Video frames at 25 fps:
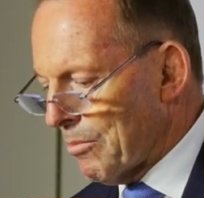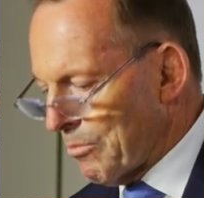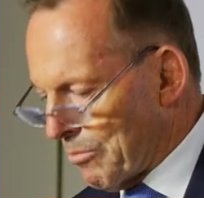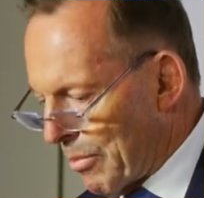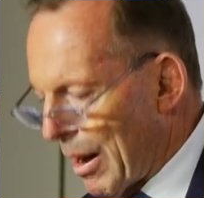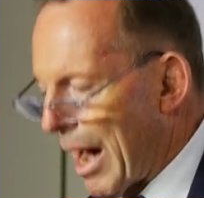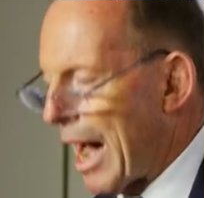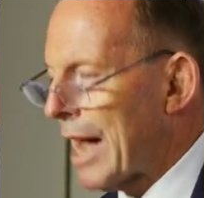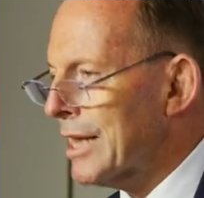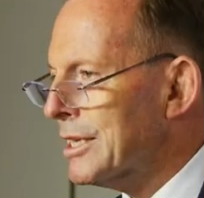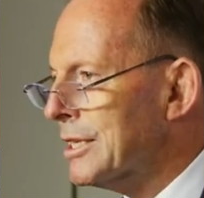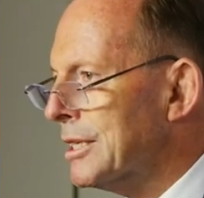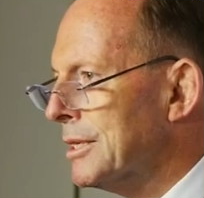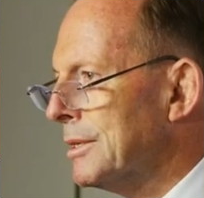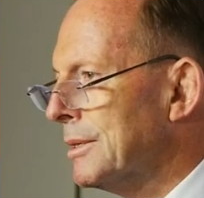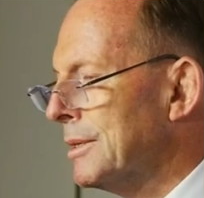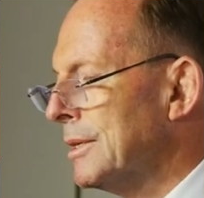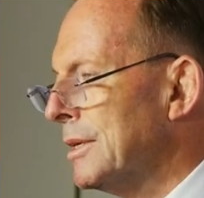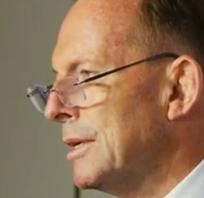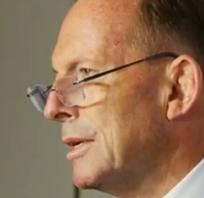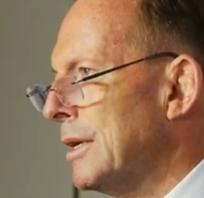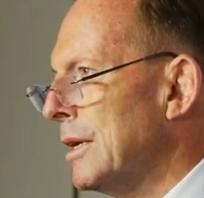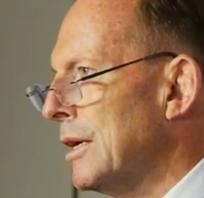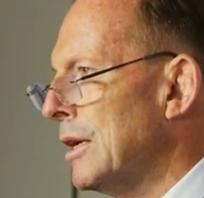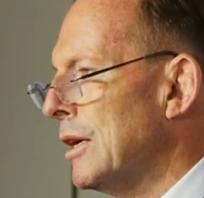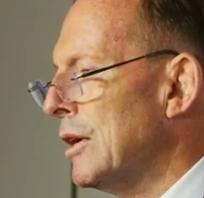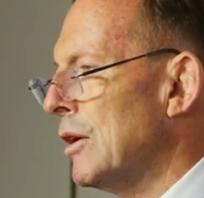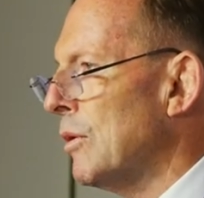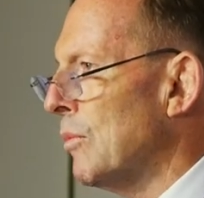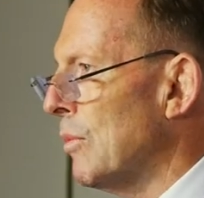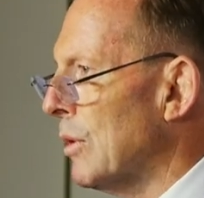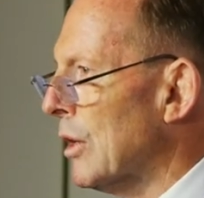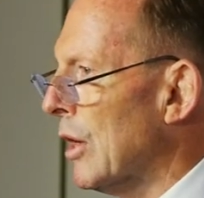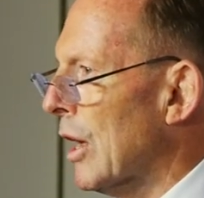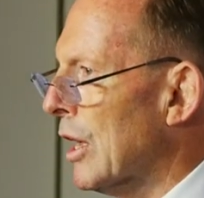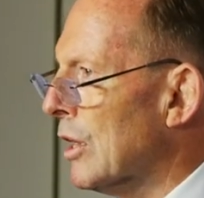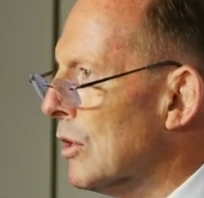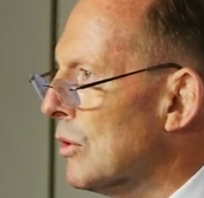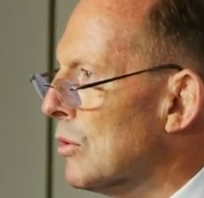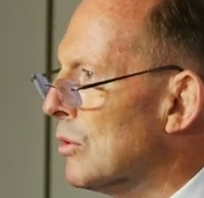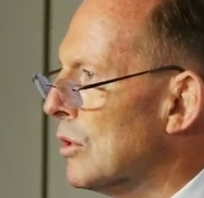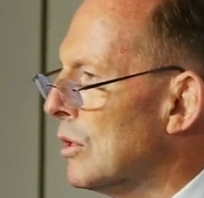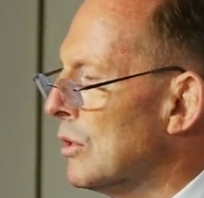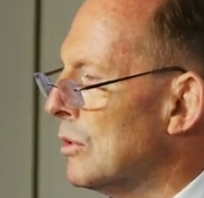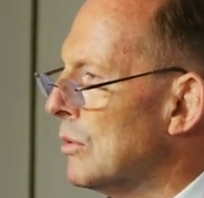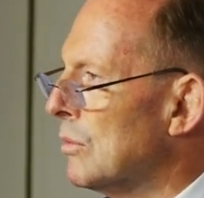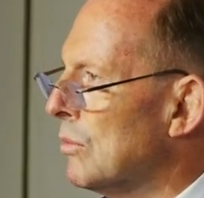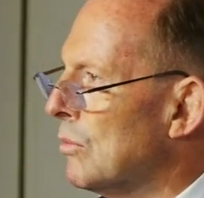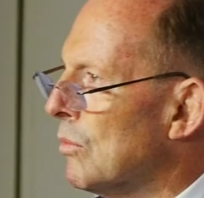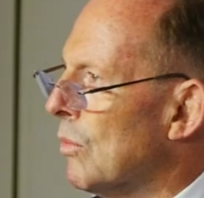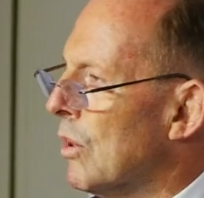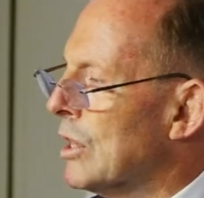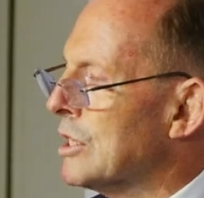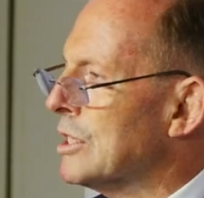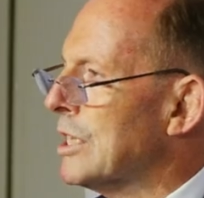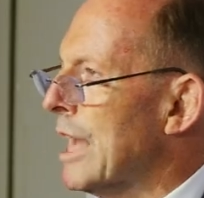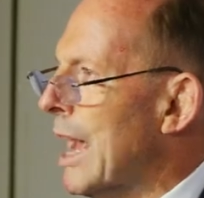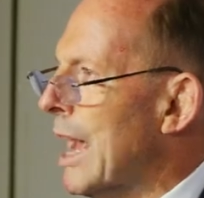But when I look at what's